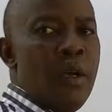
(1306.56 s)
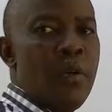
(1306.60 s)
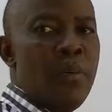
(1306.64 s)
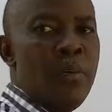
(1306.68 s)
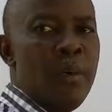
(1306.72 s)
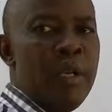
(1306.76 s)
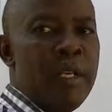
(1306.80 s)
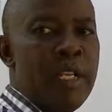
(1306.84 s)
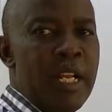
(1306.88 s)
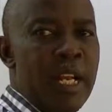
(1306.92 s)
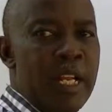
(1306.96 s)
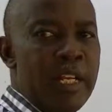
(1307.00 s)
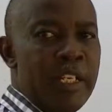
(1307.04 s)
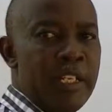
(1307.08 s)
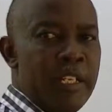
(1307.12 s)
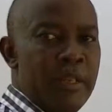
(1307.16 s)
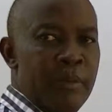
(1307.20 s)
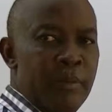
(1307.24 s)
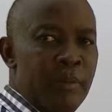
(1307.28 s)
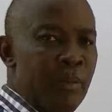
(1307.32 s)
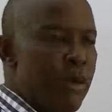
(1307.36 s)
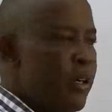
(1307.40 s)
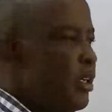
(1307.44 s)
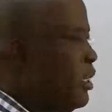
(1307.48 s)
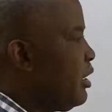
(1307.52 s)
Metallic
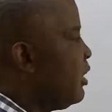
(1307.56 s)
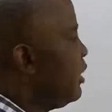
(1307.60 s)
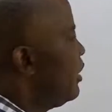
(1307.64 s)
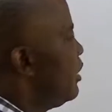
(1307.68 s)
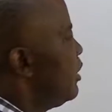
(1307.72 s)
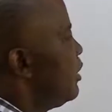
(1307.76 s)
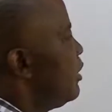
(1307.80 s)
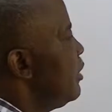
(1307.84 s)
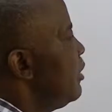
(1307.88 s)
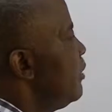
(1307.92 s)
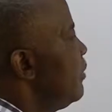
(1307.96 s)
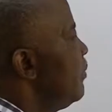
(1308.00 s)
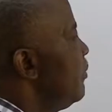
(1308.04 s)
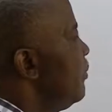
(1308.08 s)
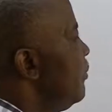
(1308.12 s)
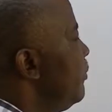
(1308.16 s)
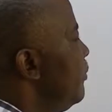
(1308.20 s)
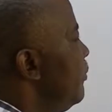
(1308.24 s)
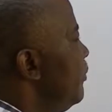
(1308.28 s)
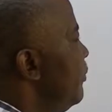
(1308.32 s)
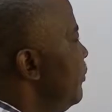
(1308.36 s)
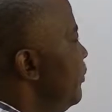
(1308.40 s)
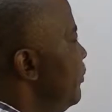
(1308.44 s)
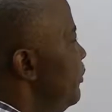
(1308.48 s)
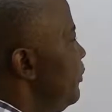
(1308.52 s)
bonds.
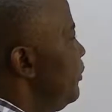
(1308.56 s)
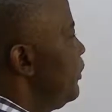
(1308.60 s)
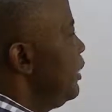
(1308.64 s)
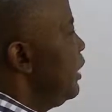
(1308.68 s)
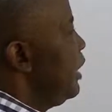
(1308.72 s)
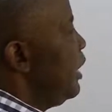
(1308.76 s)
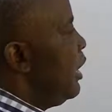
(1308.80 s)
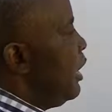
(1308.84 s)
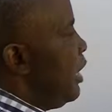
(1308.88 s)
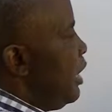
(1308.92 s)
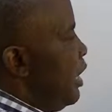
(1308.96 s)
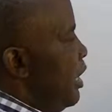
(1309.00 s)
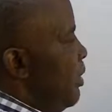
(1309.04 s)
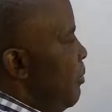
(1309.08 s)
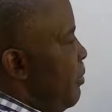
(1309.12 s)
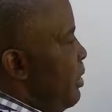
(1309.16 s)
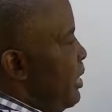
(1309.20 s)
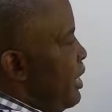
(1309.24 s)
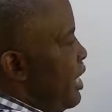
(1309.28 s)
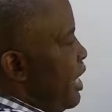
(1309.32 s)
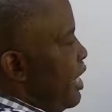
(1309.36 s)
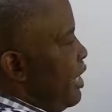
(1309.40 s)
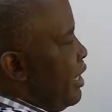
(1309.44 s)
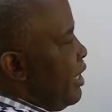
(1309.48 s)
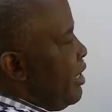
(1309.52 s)
In the
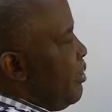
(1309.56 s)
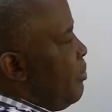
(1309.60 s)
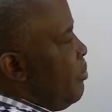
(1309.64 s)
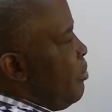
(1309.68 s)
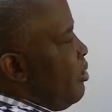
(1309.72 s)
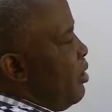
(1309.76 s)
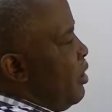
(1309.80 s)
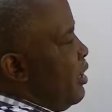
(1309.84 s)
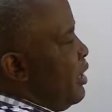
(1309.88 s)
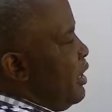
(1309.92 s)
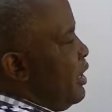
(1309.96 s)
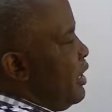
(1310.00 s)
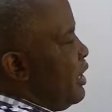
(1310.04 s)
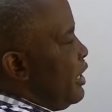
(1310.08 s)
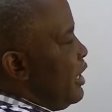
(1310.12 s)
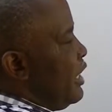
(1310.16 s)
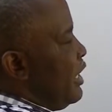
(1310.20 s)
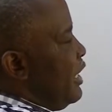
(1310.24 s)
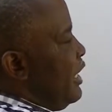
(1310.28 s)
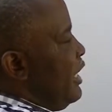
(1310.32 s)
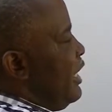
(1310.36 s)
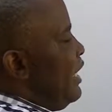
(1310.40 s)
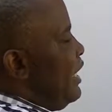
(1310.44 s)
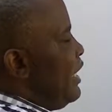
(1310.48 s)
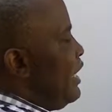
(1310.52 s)
metallic bonds,
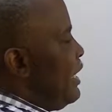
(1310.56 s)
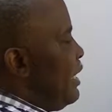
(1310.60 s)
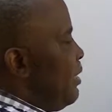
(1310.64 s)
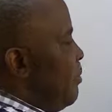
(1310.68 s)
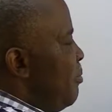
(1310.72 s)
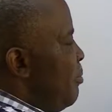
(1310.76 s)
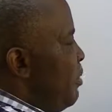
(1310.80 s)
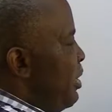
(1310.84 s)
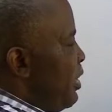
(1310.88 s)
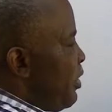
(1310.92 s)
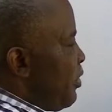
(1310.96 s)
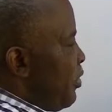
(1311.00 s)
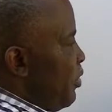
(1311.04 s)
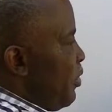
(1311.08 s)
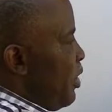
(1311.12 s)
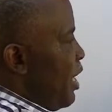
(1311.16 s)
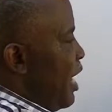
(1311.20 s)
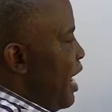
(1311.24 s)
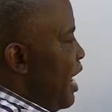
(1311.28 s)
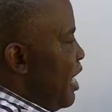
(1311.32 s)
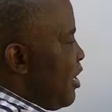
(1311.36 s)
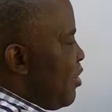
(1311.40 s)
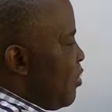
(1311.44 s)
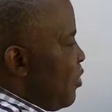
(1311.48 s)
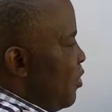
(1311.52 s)
each metal
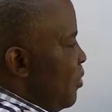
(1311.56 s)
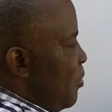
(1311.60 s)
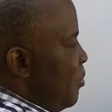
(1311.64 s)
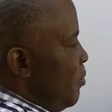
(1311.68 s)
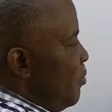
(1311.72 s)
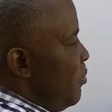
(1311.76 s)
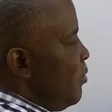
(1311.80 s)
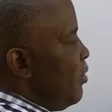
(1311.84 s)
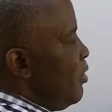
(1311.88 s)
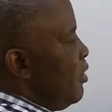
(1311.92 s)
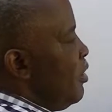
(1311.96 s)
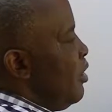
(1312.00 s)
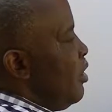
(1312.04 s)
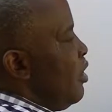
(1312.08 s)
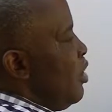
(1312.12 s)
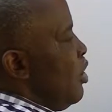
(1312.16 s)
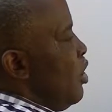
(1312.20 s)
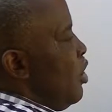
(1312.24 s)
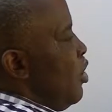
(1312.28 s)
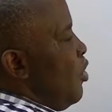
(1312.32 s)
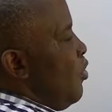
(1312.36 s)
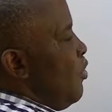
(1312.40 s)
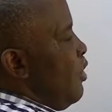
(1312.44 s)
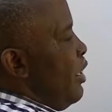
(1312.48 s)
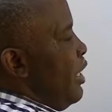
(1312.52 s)
atom
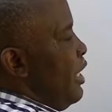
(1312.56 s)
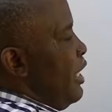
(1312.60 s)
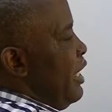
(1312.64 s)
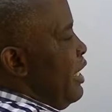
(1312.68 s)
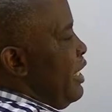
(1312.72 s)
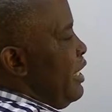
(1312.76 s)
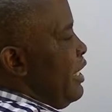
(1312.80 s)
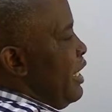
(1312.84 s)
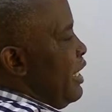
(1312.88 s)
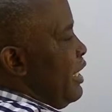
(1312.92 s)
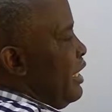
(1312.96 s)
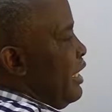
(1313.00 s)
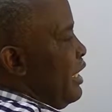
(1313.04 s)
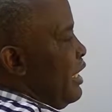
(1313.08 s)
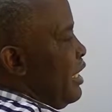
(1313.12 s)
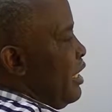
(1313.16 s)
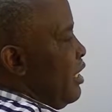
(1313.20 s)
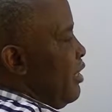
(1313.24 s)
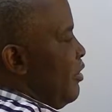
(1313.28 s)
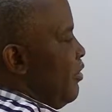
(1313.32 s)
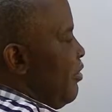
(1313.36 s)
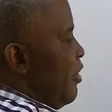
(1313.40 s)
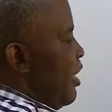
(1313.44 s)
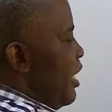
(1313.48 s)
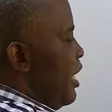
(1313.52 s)
releases its
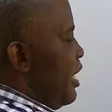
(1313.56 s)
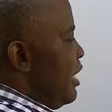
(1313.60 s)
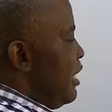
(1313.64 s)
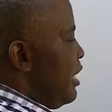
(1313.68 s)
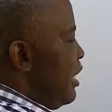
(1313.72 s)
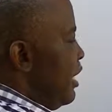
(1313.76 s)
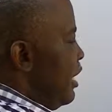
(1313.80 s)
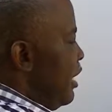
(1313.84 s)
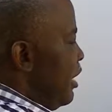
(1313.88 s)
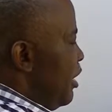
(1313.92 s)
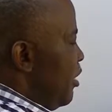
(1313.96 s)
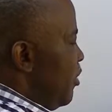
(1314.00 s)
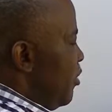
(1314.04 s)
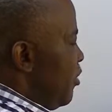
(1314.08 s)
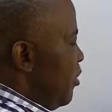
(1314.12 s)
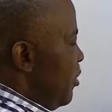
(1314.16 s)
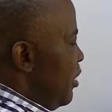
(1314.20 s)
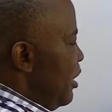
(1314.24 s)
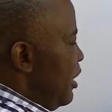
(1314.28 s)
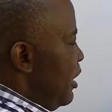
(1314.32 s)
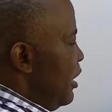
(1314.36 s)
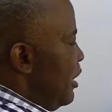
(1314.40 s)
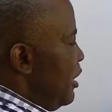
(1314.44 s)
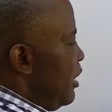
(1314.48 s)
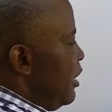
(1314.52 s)
valence
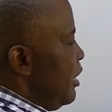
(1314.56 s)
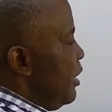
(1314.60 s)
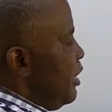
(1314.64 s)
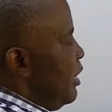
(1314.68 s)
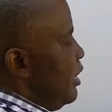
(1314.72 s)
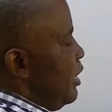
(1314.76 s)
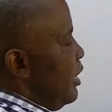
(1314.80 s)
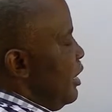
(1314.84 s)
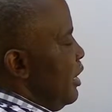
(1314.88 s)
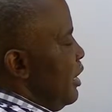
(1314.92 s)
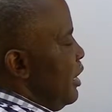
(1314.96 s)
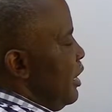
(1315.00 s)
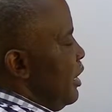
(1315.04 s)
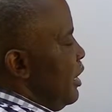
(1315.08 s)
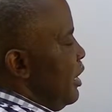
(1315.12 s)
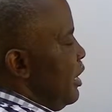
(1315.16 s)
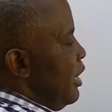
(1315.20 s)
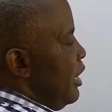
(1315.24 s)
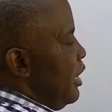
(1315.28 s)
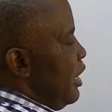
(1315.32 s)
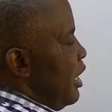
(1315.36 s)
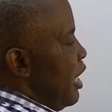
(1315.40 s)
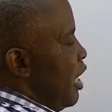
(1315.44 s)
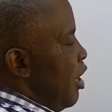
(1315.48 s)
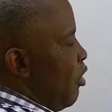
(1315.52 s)
electron
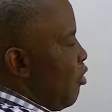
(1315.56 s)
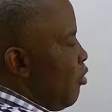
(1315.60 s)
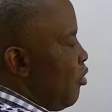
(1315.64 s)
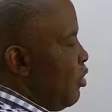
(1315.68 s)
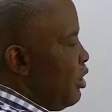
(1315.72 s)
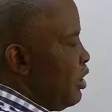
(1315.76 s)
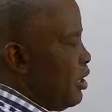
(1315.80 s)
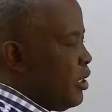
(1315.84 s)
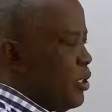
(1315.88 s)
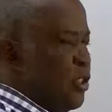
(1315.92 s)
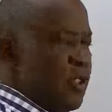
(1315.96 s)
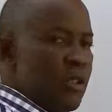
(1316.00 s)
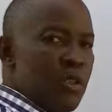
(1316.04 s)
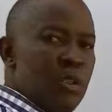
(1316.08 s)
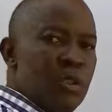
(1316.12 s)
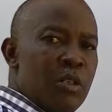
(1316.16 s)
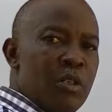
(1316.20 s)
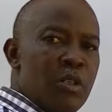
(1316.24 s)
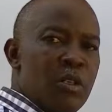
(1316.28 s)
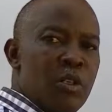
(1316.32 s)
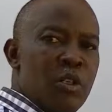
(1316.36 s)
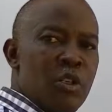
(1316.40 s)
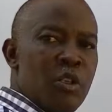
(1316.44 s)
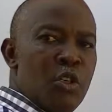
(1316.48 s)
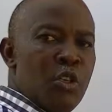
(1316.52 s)
in a crystal
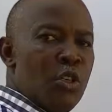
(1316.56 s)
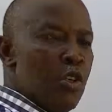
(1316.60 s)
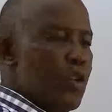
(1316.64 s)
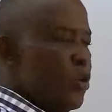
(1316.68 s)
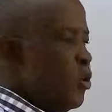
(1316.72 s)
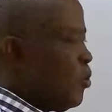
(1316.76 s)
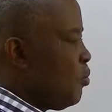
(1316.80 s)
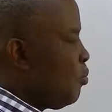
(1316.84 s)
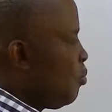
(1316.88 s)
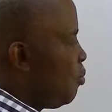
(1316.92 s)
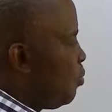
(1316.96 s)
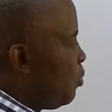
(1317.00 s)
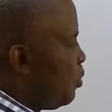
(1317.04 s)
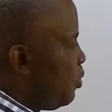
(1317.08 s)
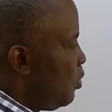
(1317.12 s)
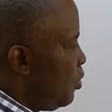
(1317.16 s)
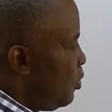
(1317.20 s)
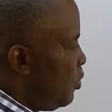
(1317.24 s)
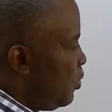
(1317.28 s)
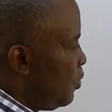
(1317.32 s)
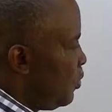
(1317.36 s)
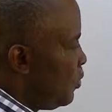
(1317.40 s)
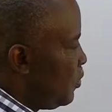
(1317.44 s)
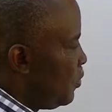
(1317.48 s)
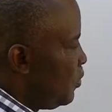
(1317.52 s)
pool.